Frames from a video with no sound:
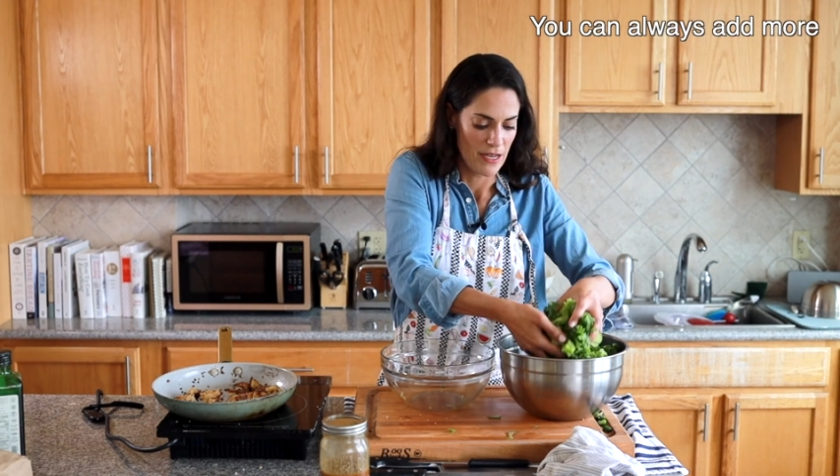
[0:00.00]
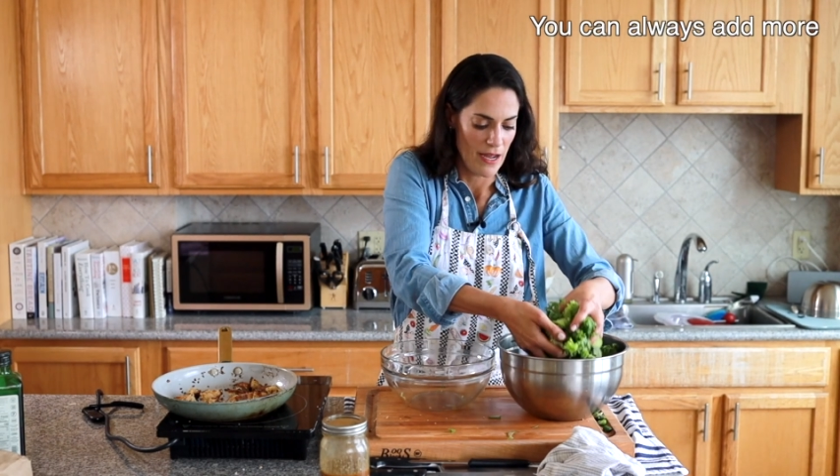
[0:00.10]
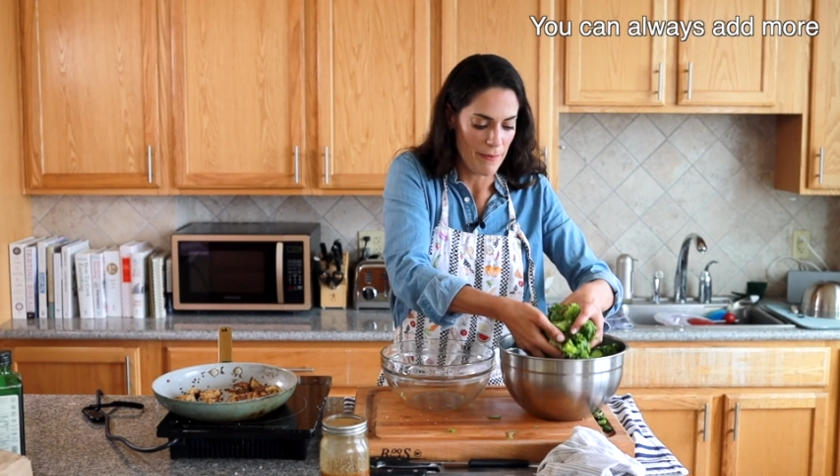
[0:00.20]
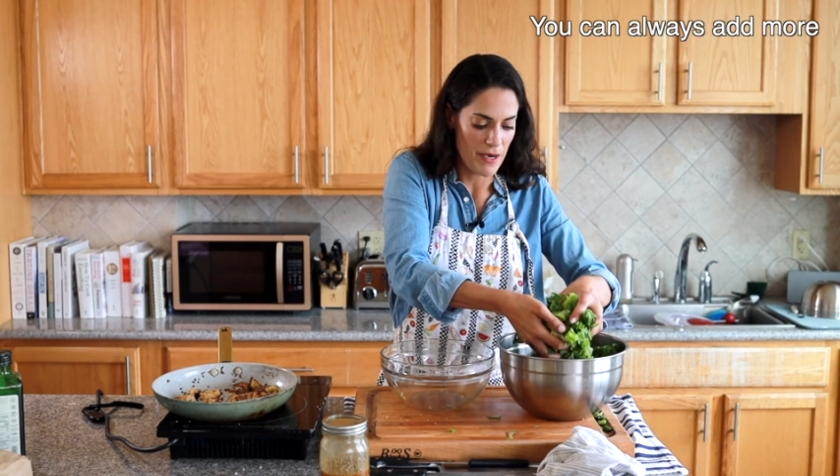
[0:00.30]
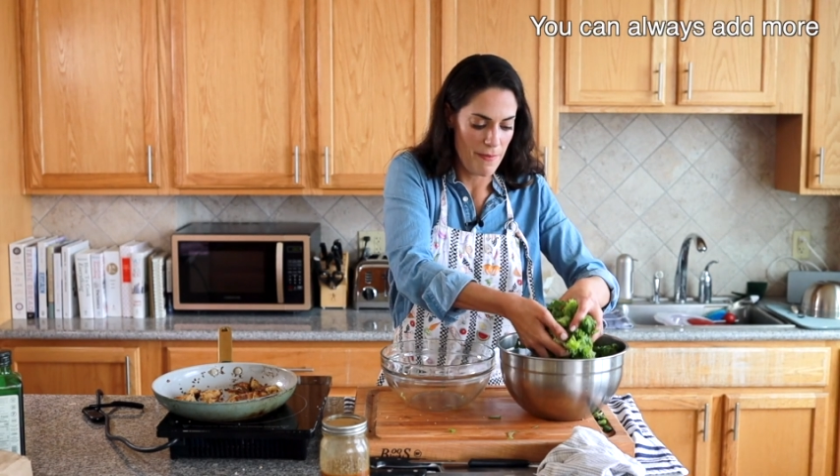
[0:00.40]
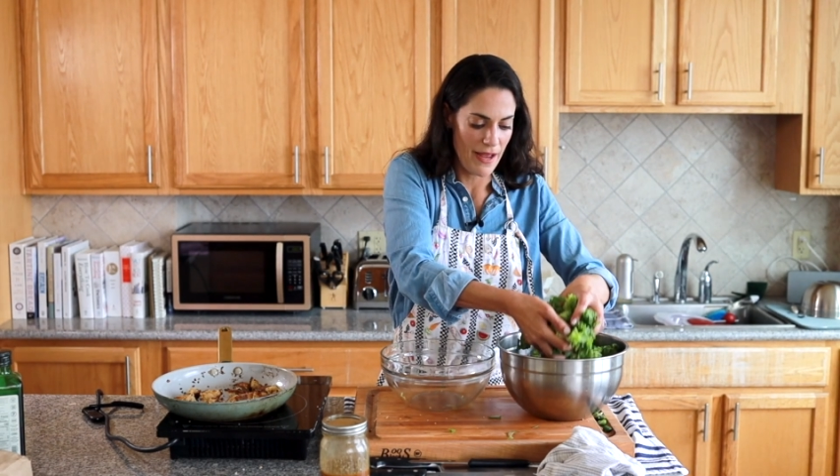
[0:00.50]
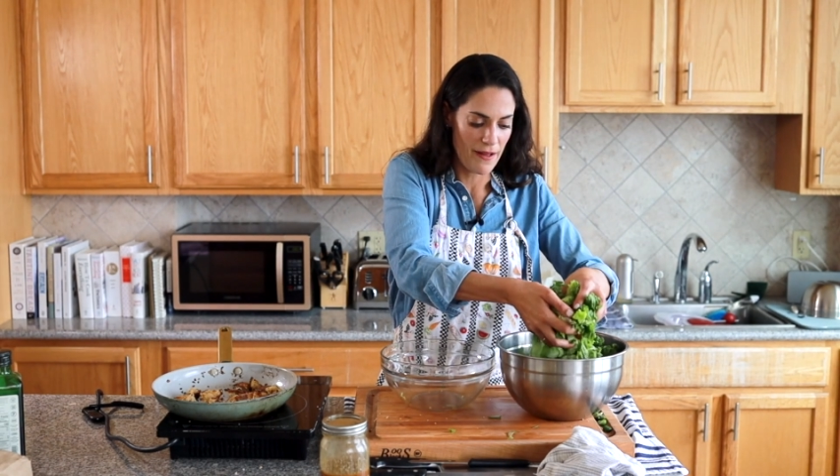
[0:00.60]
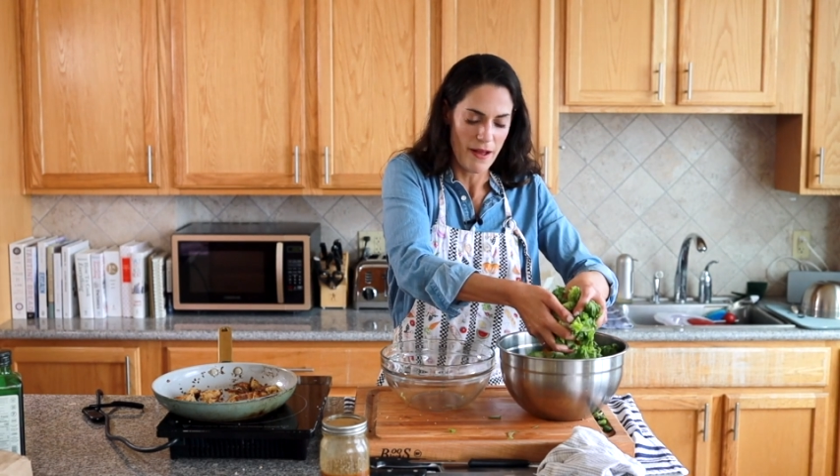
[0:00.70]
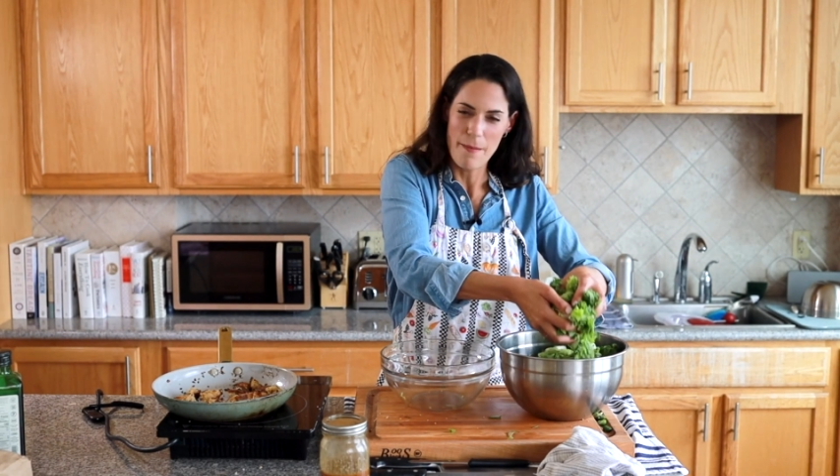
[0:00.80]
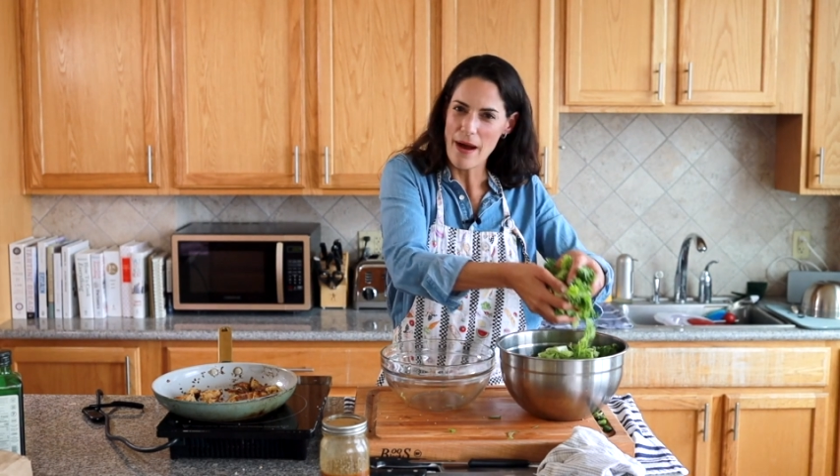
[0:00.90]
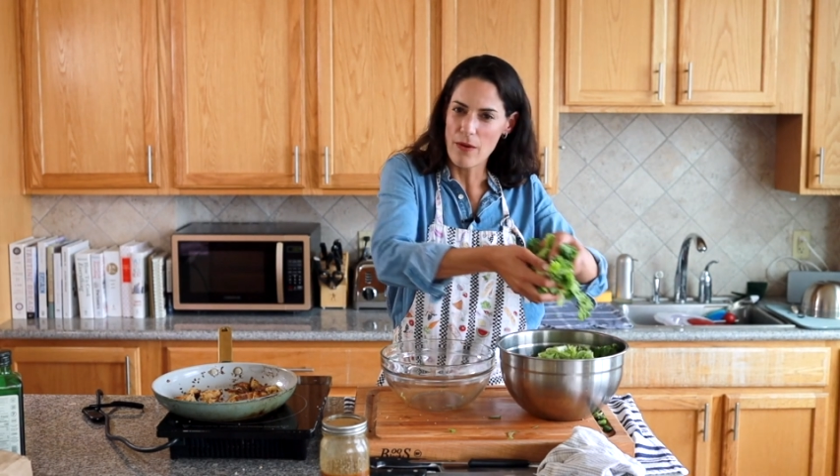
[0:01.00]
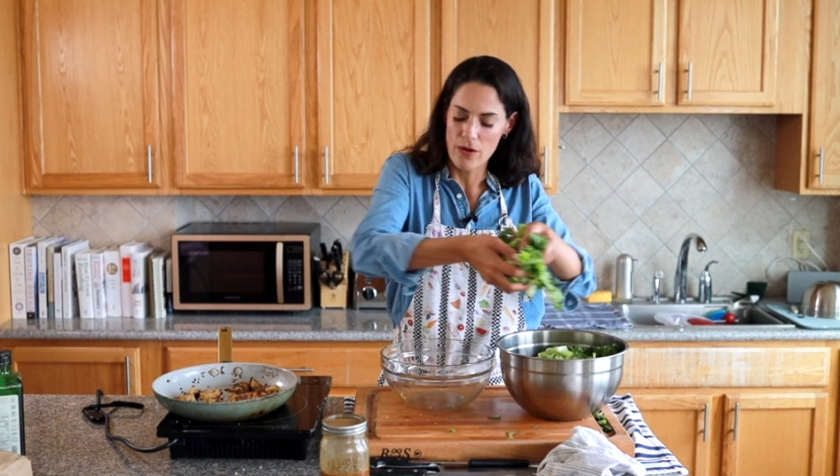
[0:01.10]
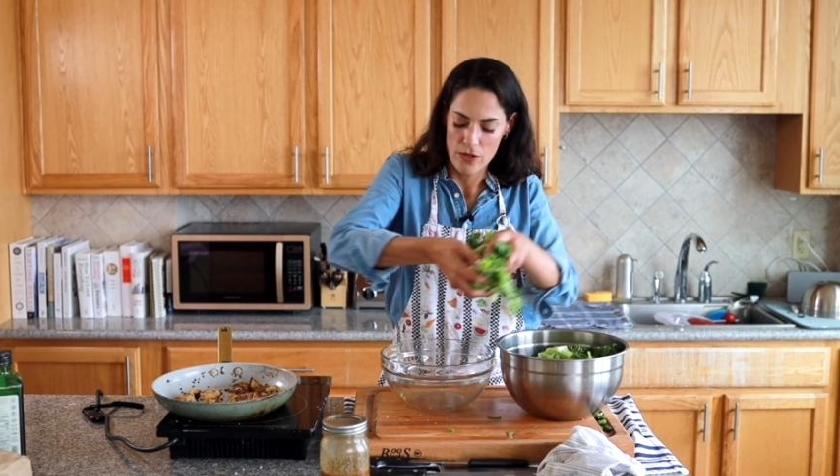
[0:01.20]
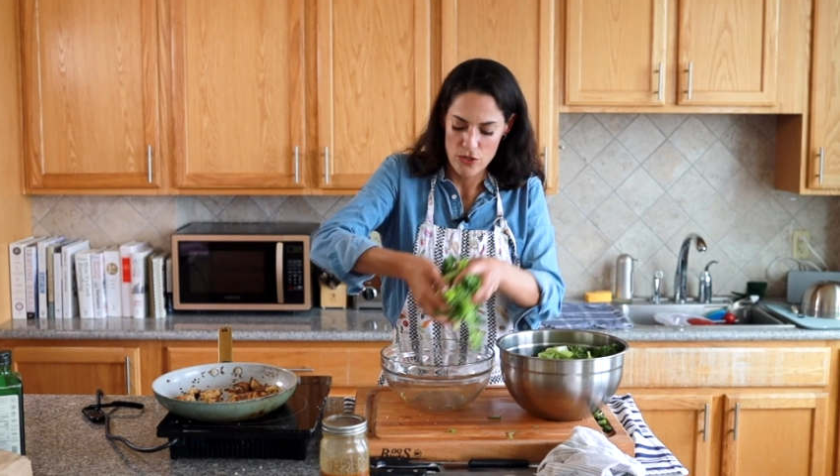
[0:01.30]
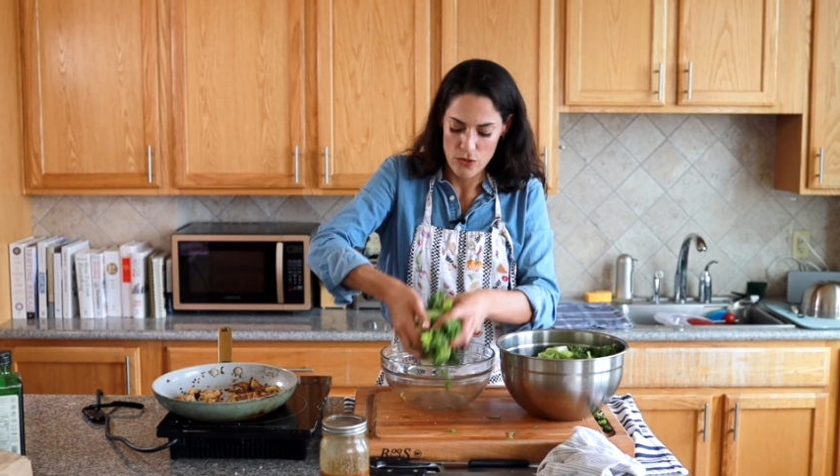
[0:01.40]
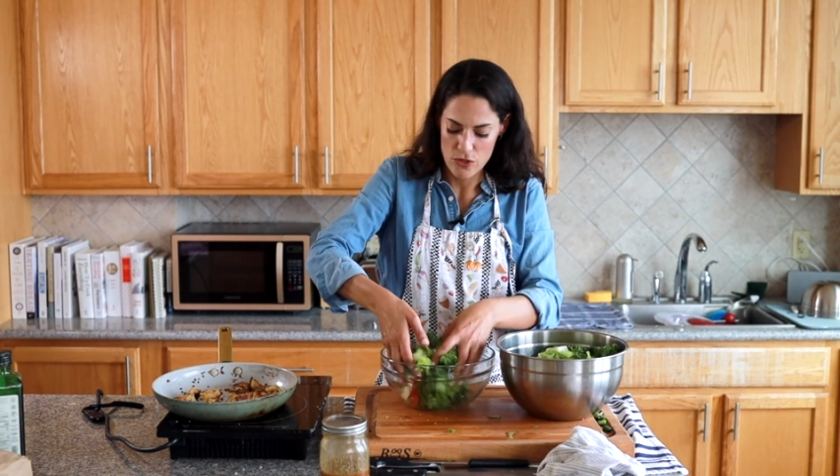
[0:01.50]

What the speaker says: I'm gonna make about 2